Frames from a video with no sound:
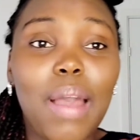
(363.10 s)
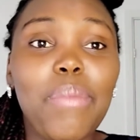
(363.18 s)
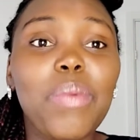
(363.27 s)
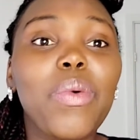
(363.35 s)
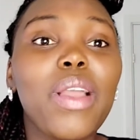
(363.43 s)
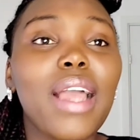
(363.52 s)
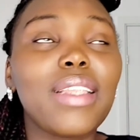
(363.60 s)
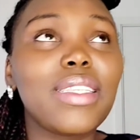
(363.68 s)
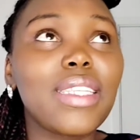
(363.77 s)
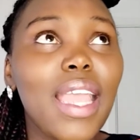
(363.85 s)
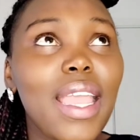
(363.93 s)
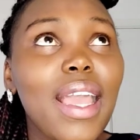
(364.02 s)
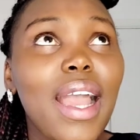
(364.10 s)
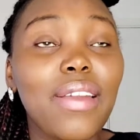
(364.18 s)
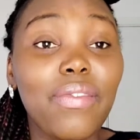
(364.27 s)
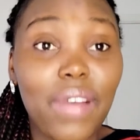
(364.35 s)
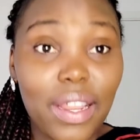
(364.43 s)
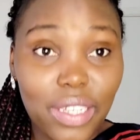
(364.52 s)
some people can take
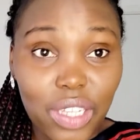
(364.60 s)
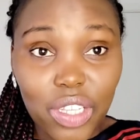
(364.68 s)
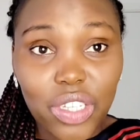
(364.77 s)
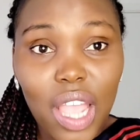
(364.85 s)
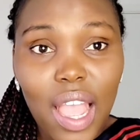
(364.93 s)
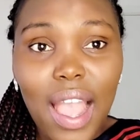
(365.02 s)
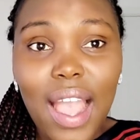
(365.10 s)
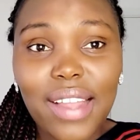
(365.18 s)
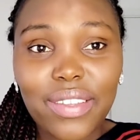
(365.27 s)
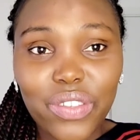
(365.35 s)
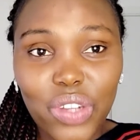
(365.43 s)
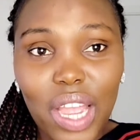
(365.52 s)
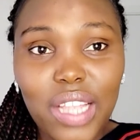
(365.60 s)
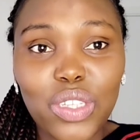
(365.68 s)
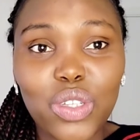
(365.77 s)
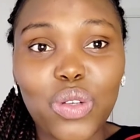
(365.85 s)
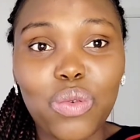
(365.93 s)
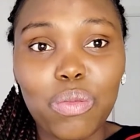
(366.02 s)
advantage and
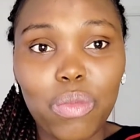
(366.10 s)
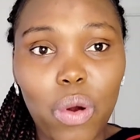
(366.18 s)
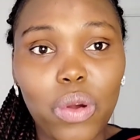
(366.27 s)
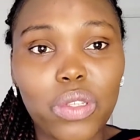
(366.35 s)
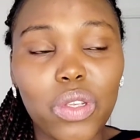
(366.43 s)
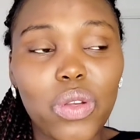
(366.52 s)
charge you more.